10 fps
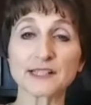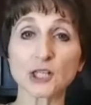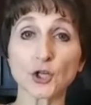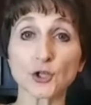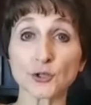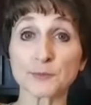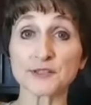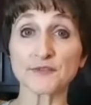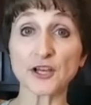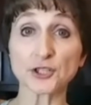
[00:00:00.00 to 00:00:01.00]
is
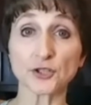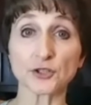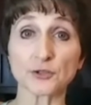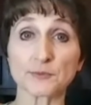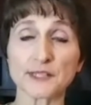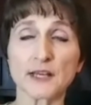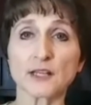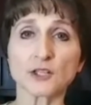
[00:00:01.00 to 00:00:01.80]
herbs, fresh herbs.